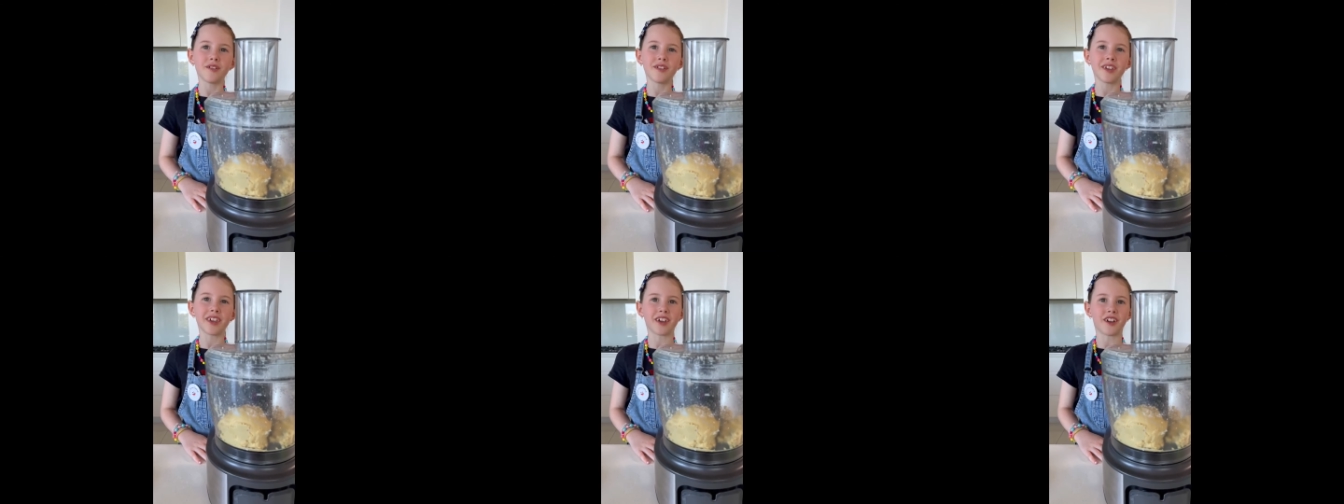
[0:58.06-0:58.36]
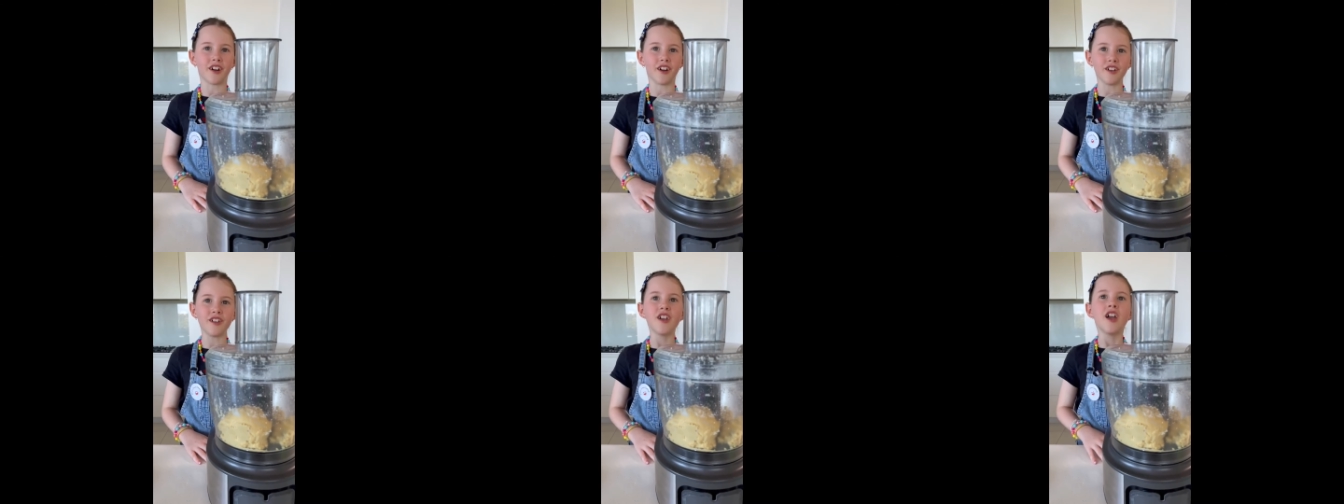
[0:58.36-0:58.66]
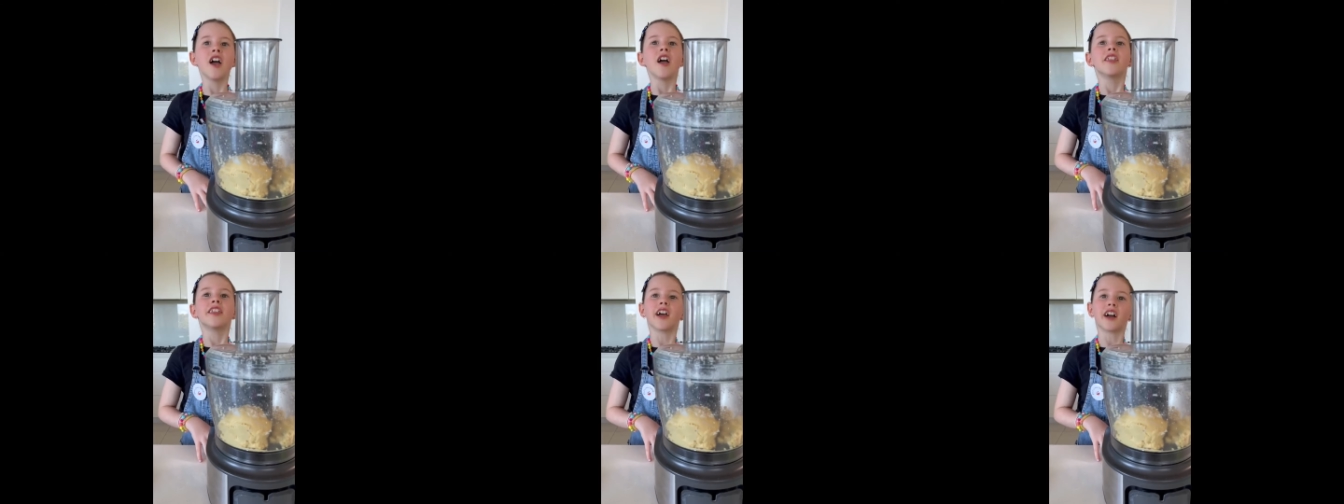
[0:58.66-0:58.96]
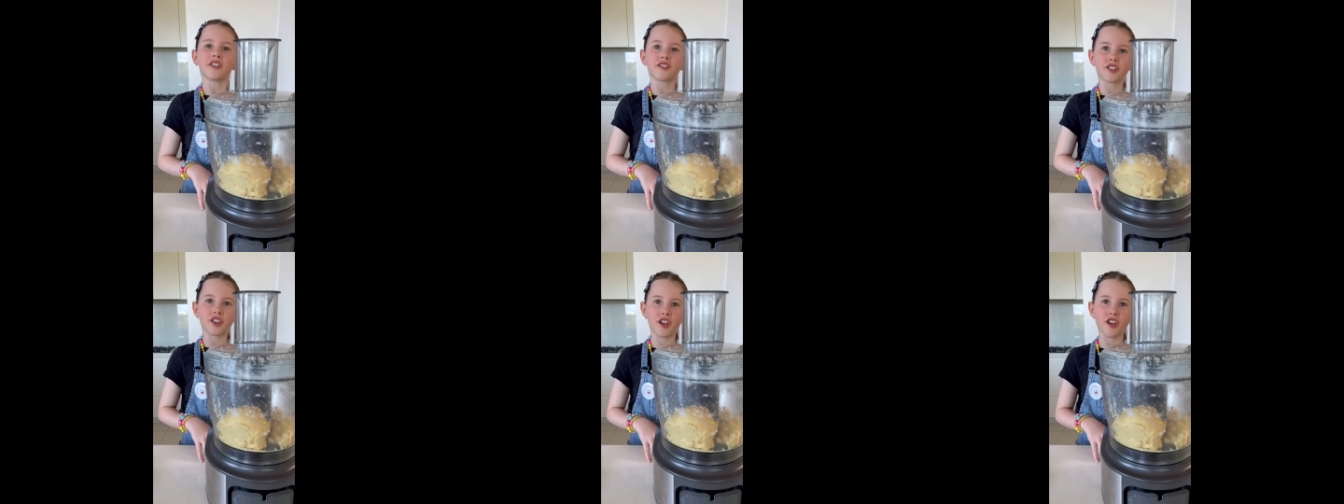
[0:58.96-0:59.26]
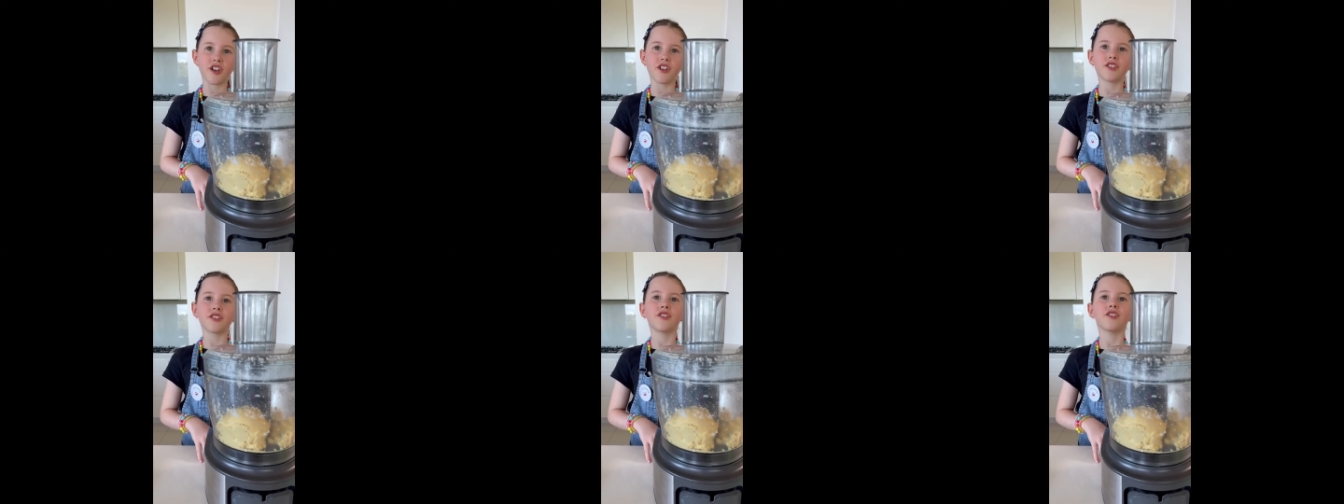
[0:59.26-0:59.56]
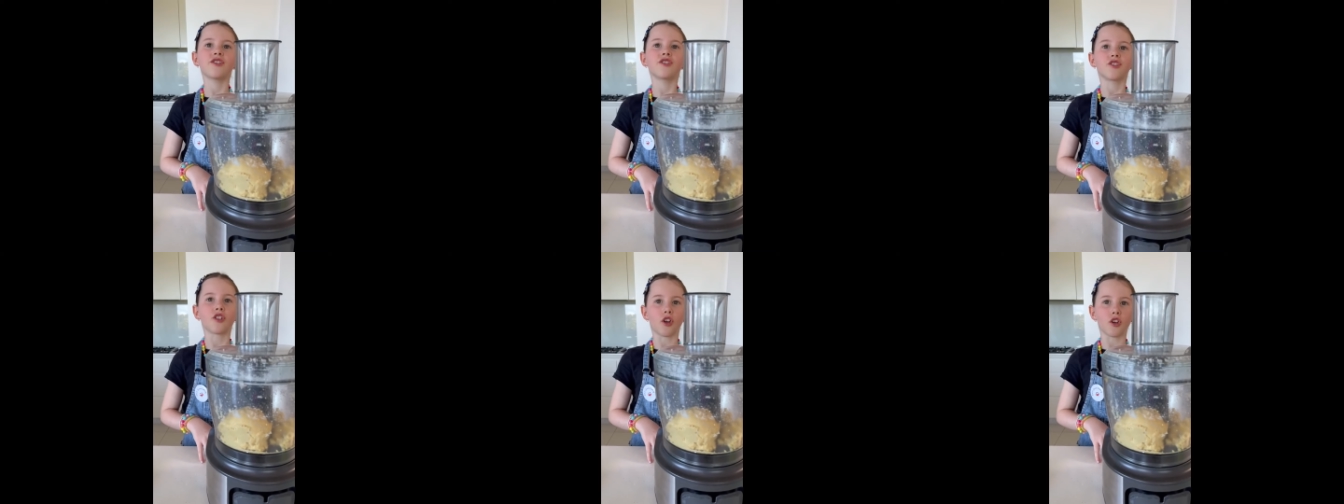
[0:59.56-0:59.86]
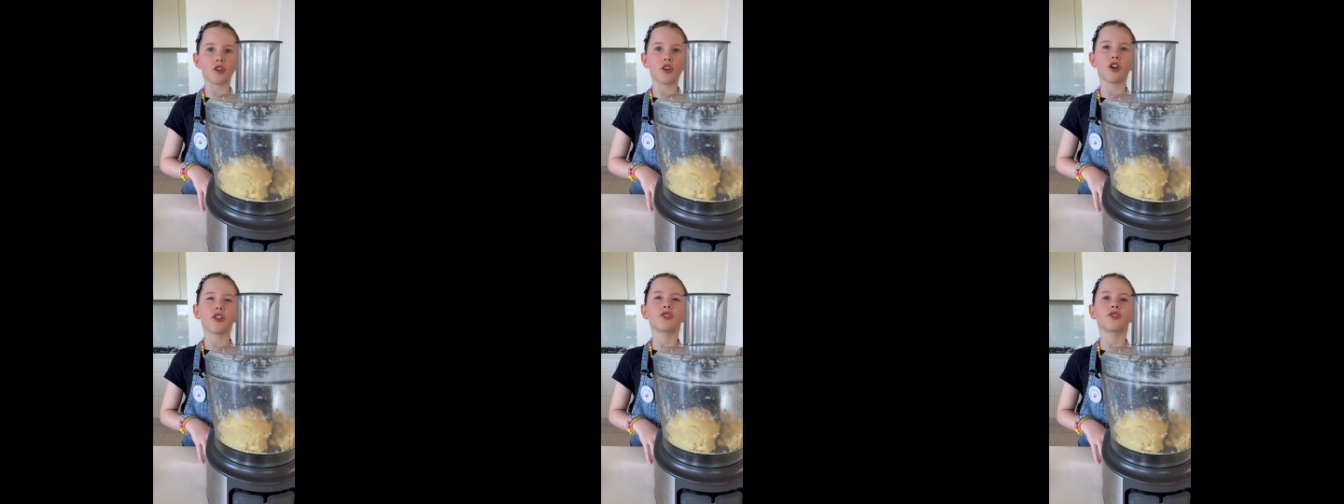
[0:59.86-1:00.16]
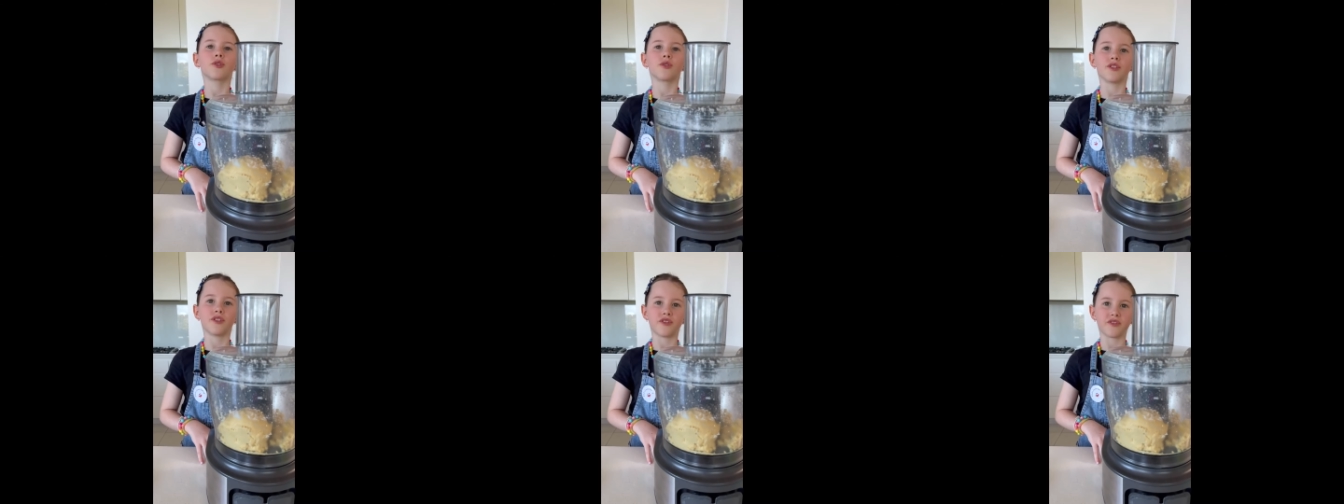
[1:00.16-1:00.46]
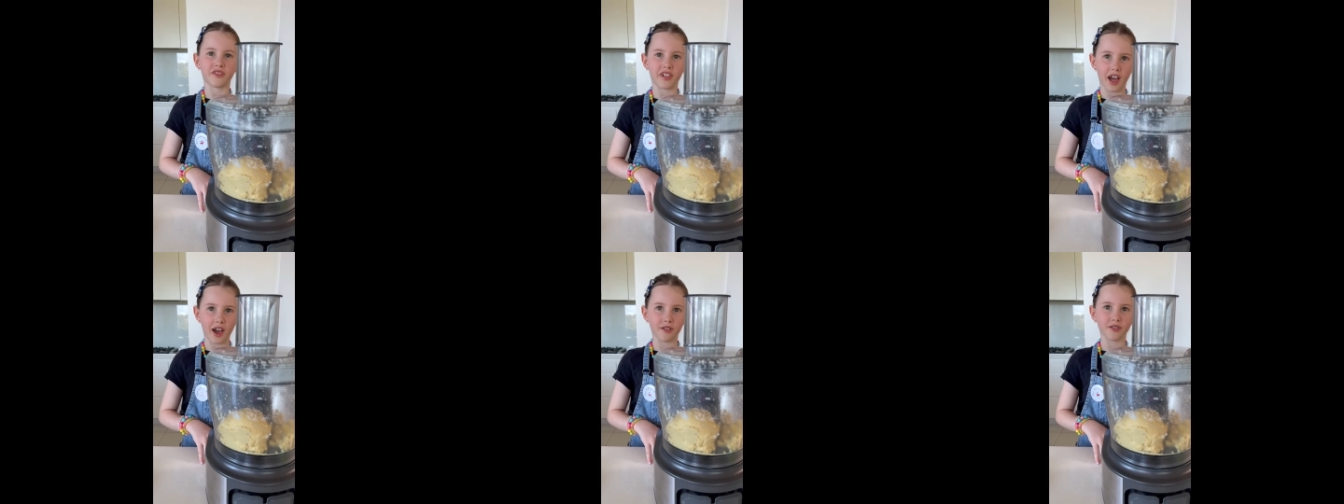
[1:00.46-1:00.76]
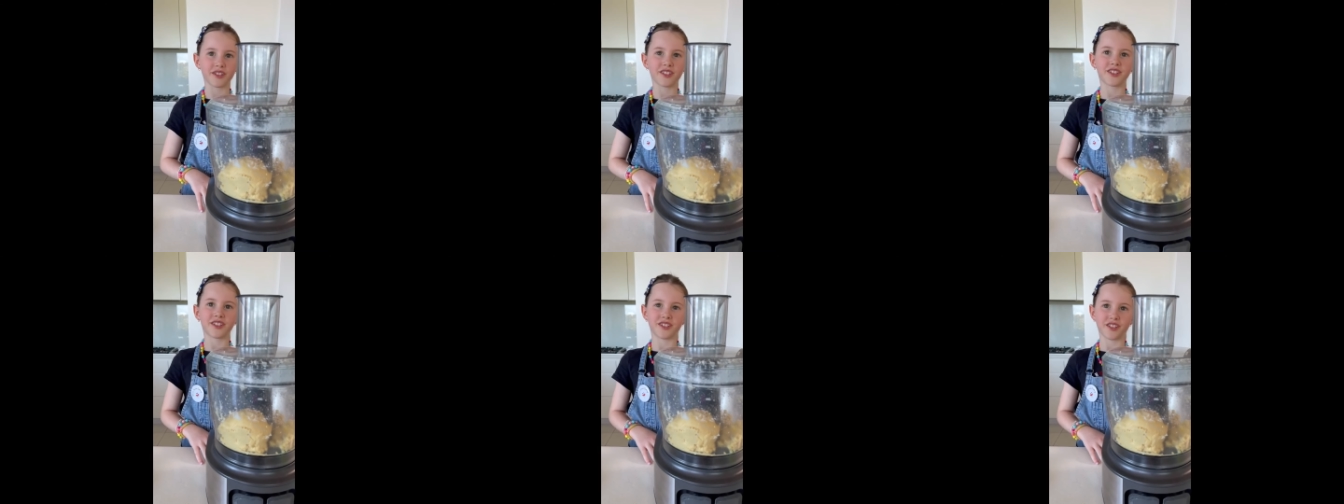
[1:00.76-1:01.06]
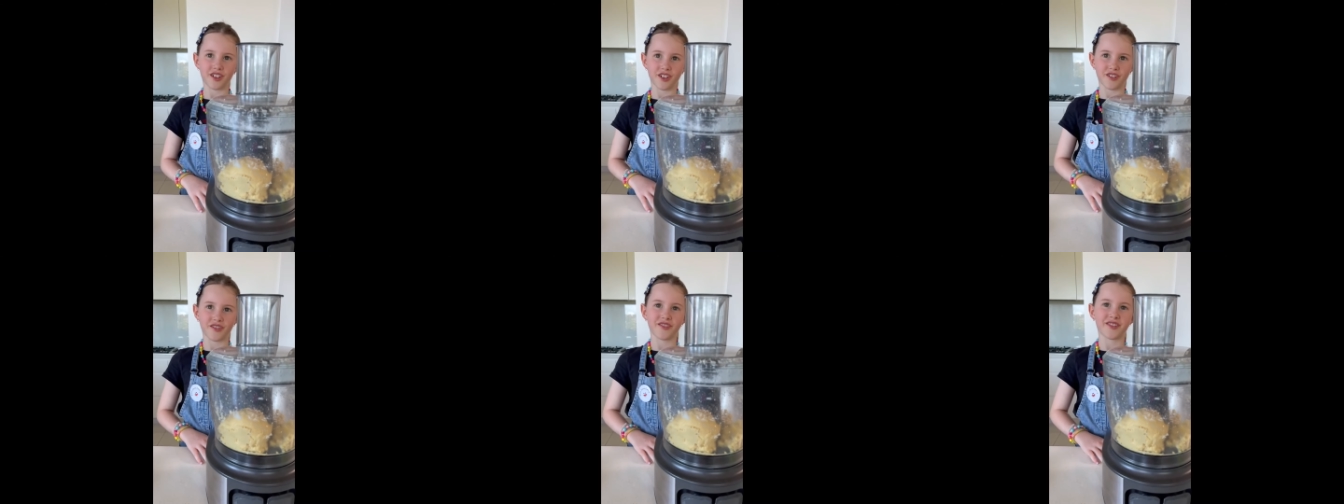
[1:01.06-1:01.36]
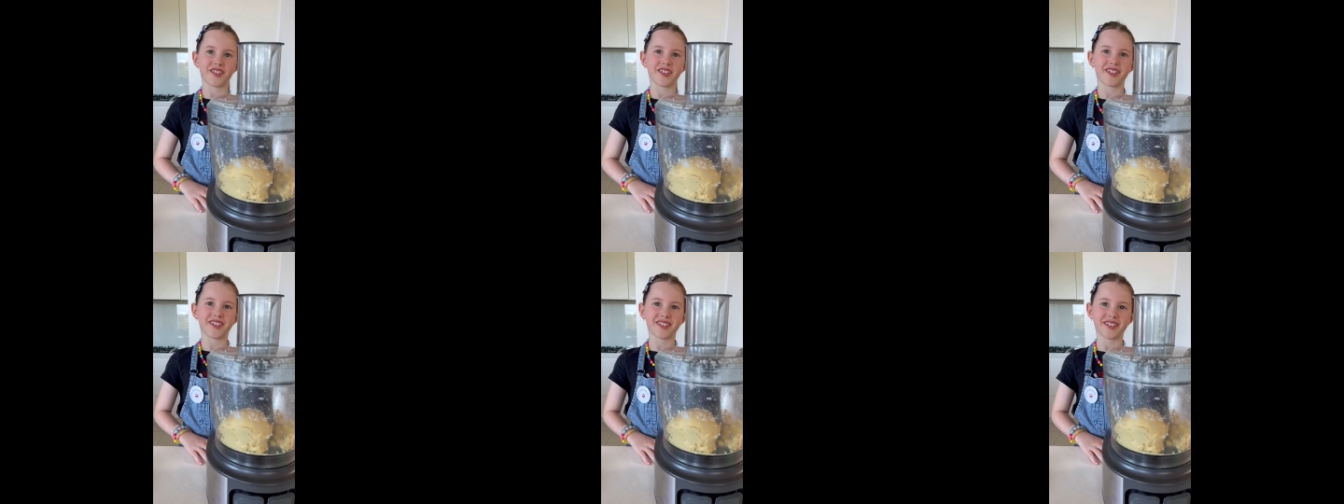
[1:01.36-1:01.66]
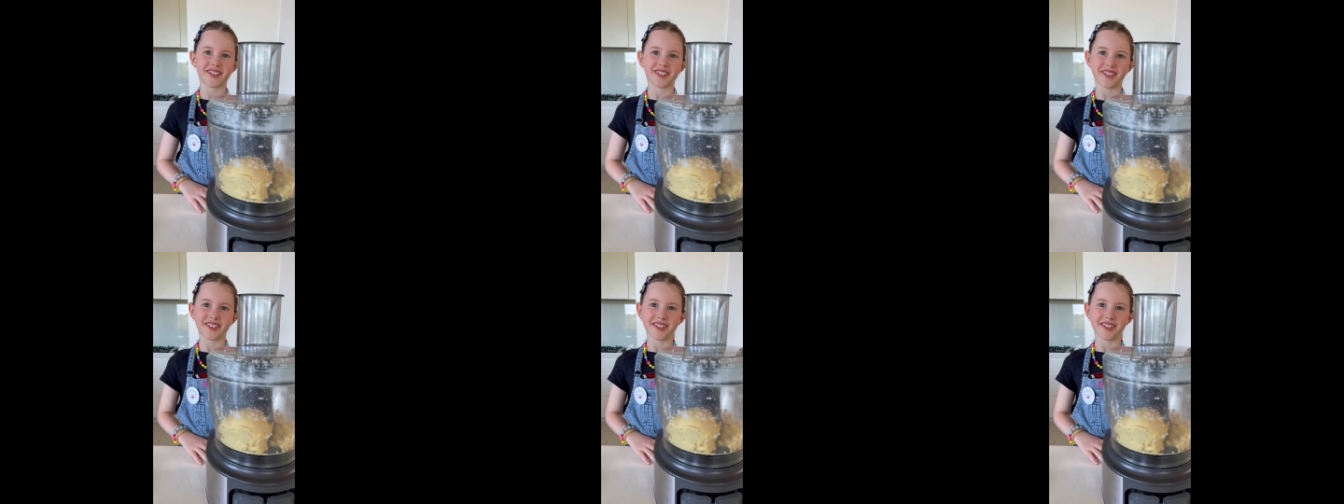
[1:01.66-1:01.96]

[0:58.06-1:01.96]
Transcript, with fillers: we go. Now turn the dough onto a floured surface.